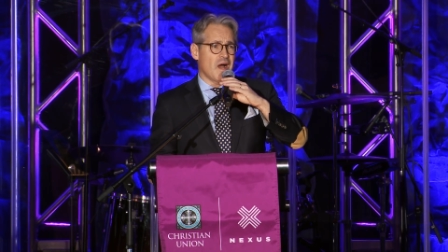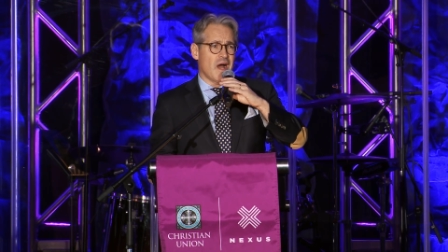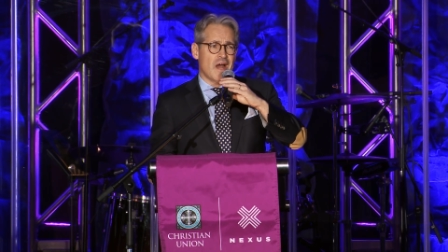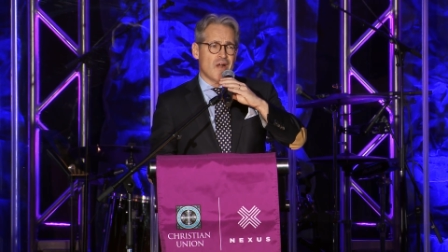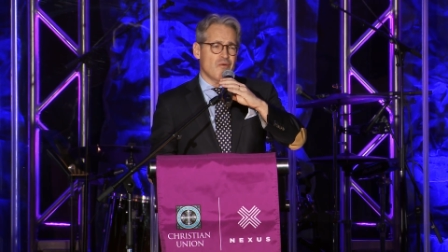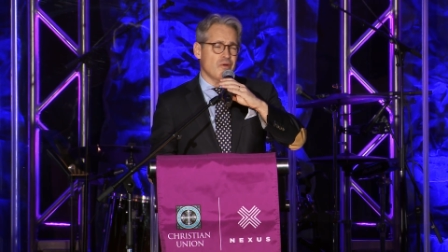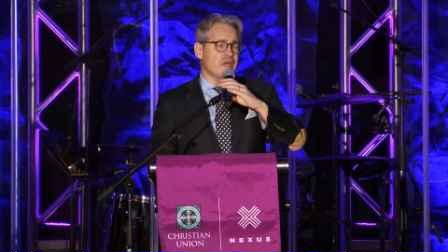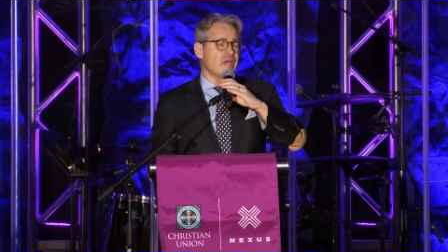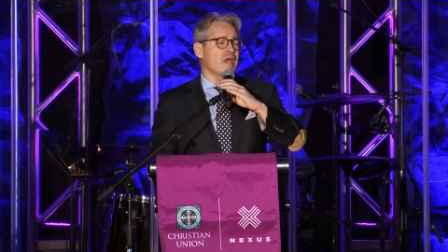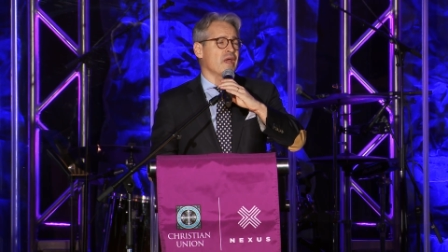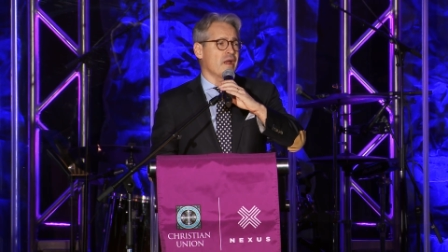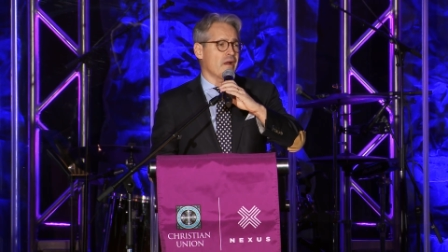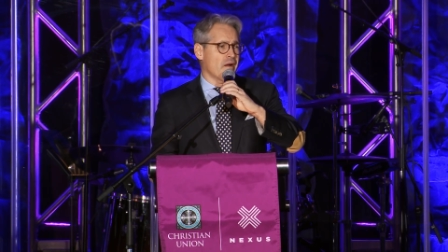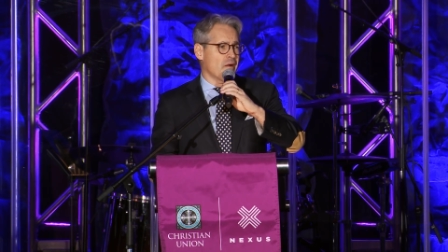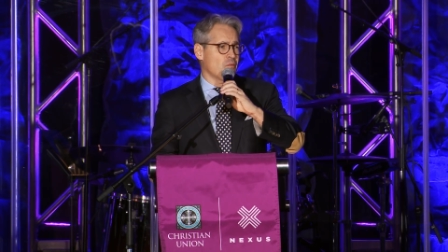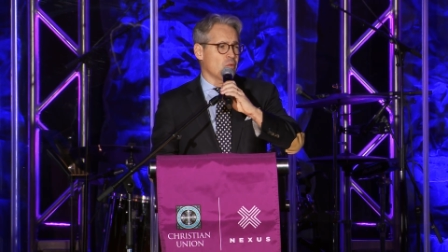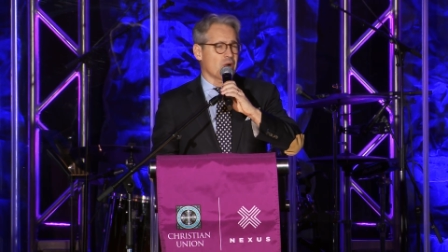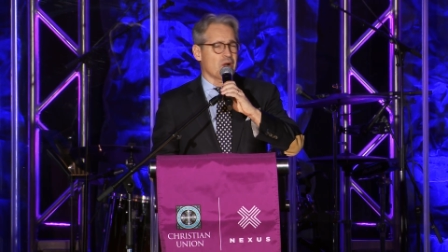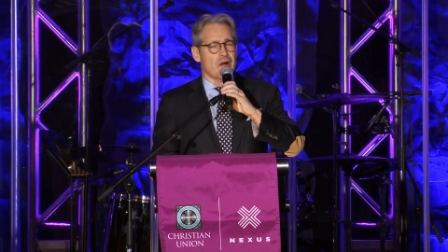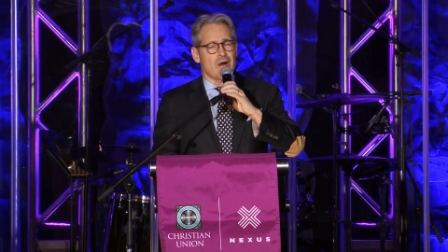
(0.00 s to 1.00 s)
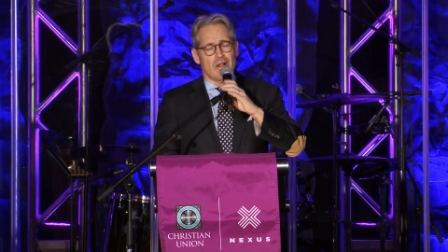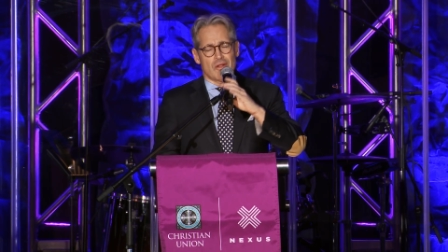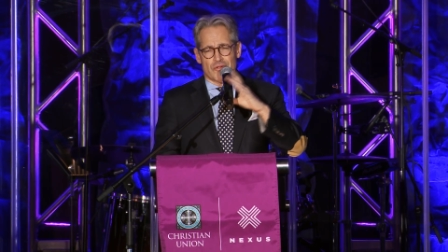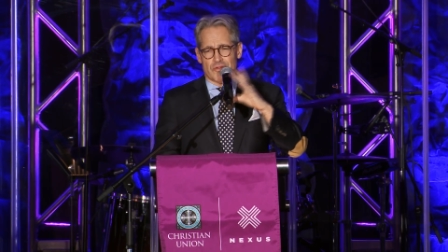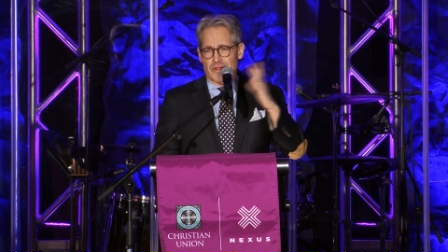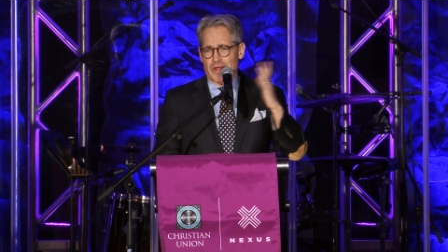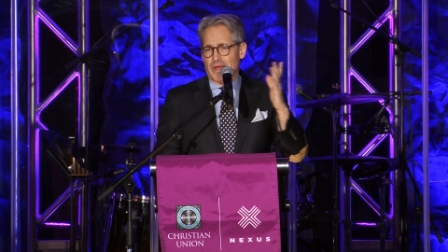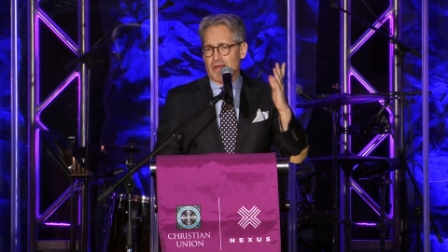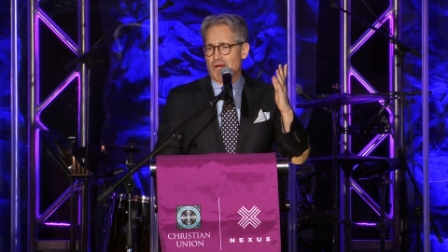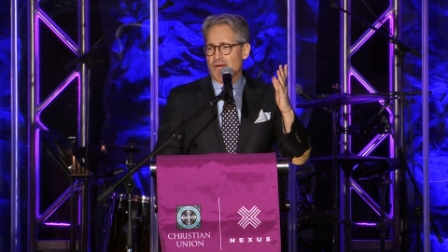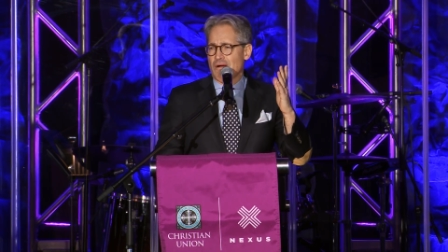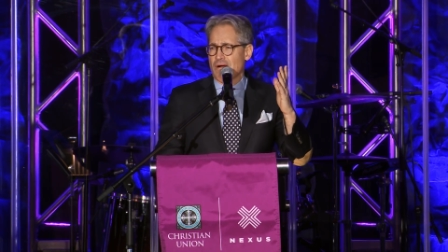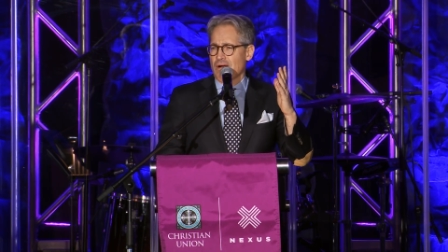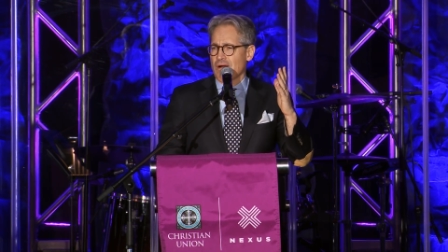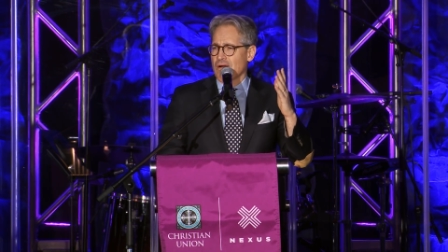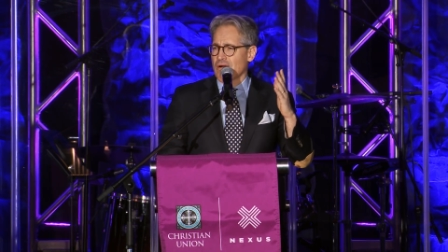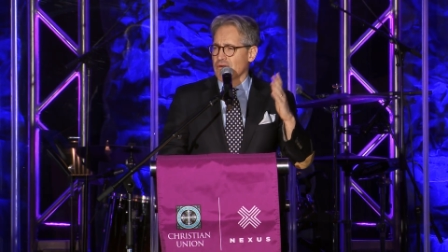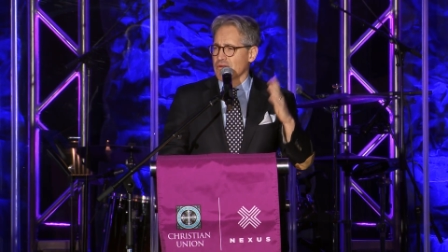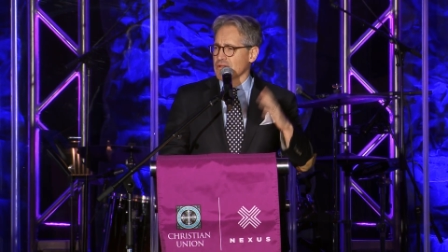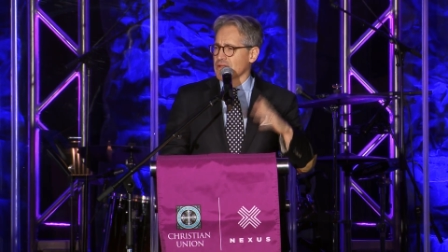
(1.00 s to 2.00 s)
I don't care what color they
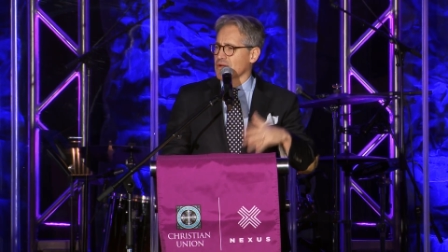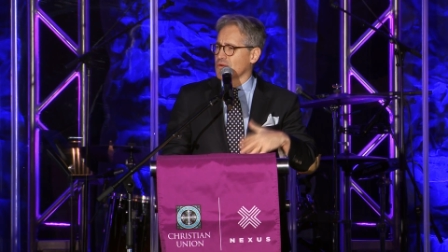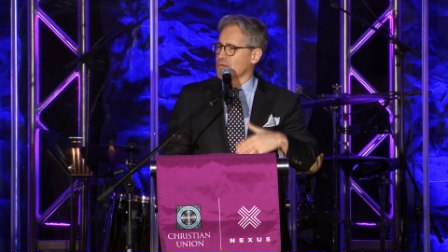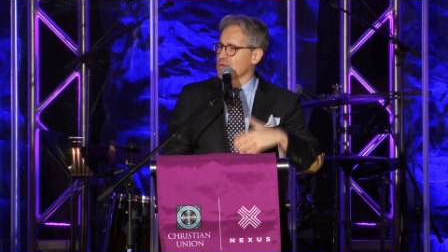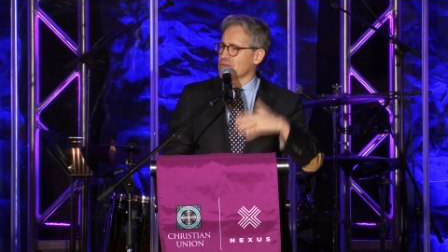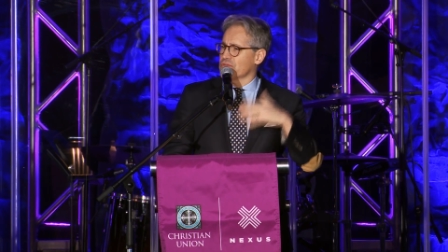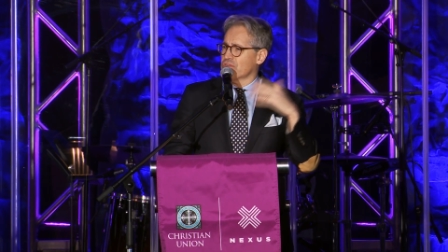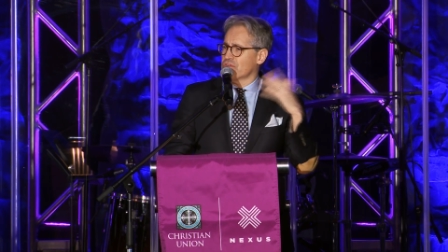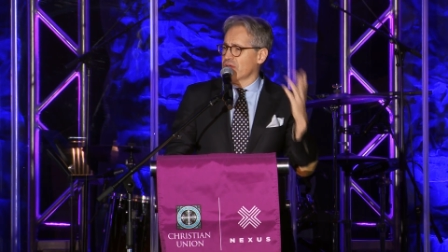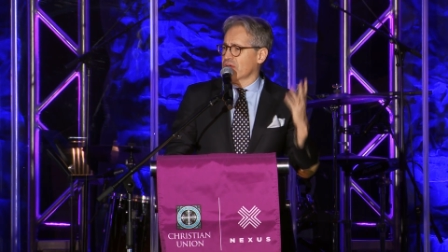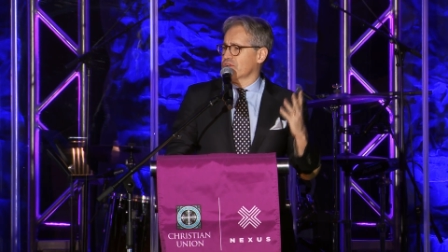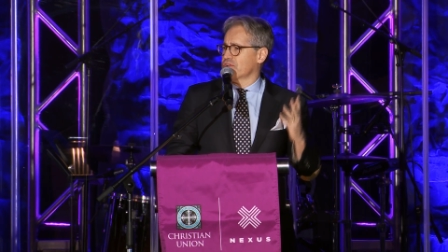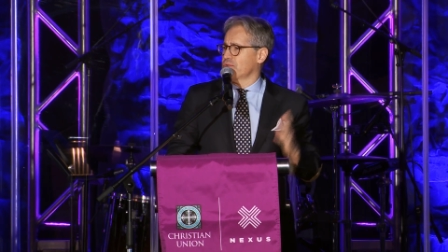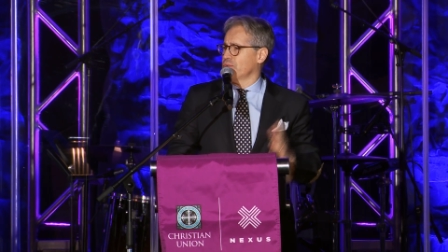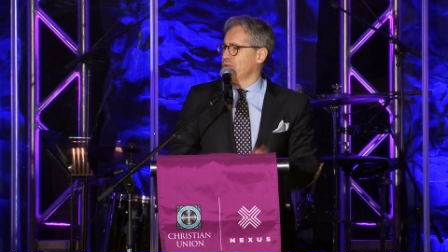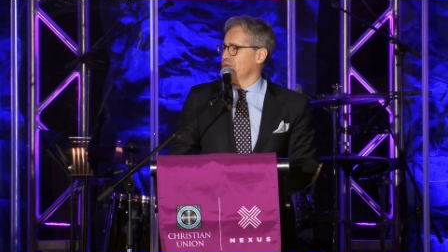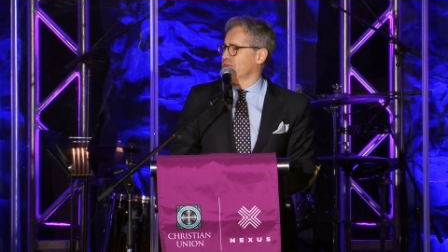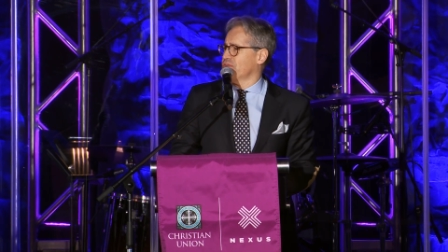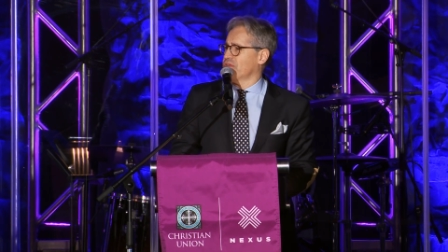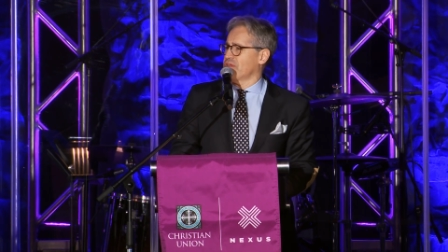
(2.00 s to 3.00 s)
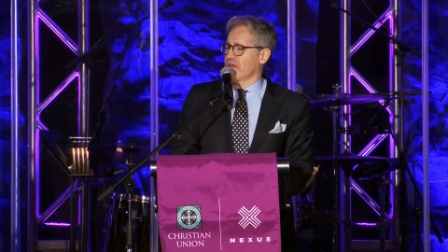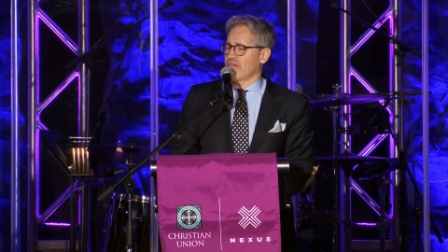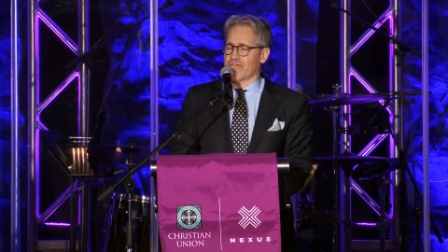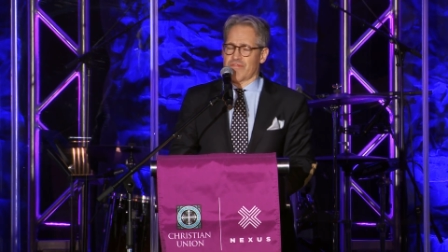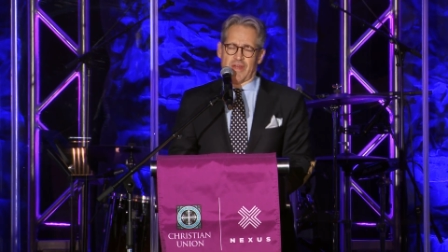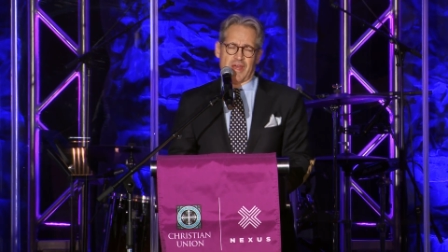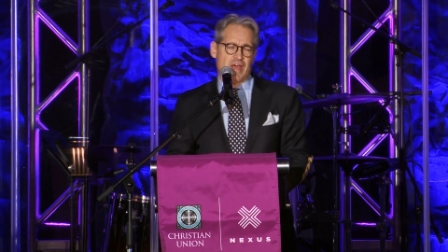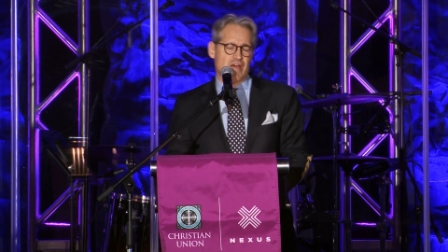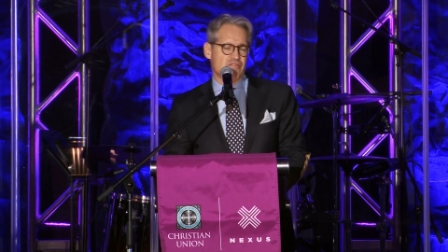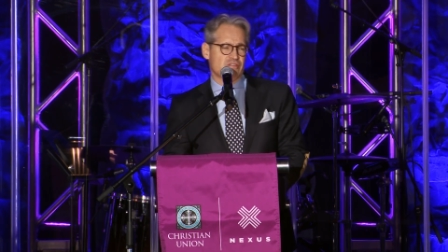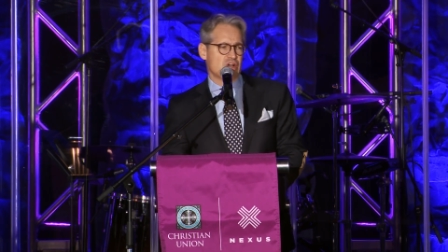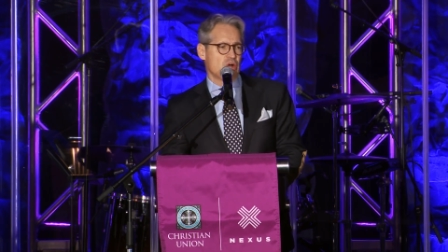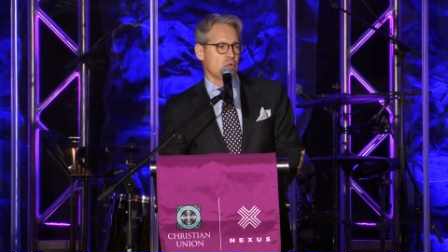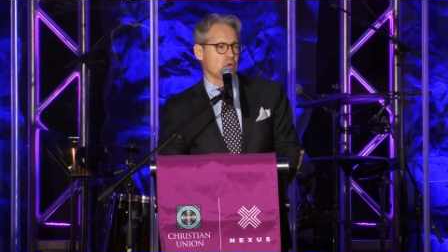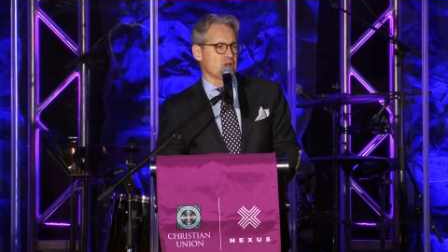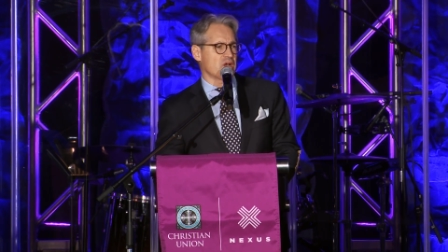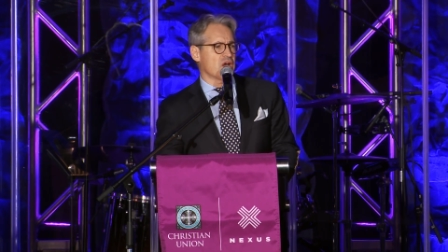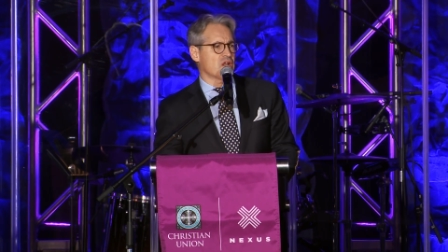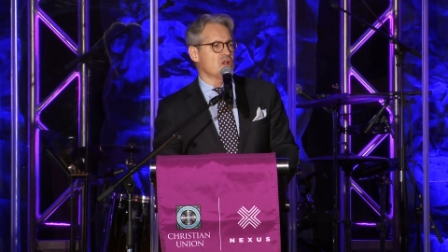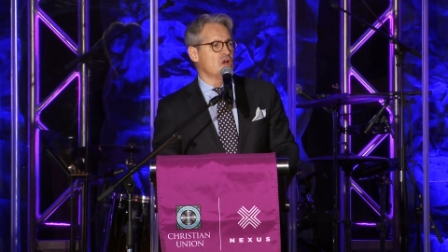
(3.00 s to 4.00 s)
are or like what sexual stuff they have
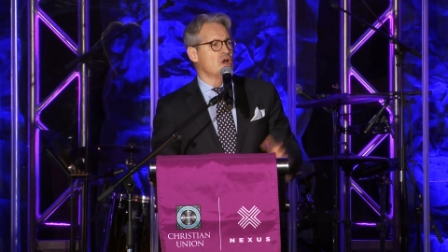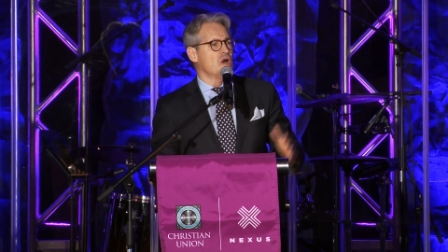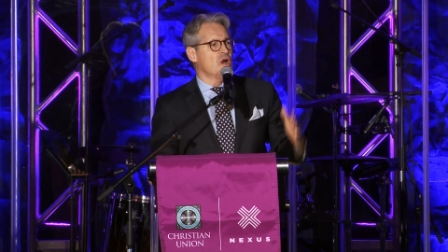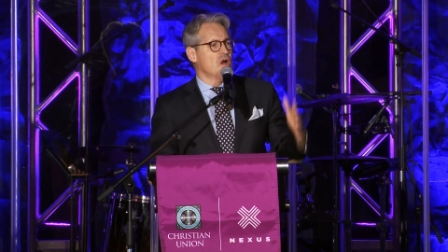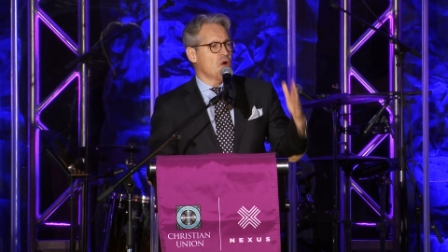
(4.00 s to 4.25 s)
going on.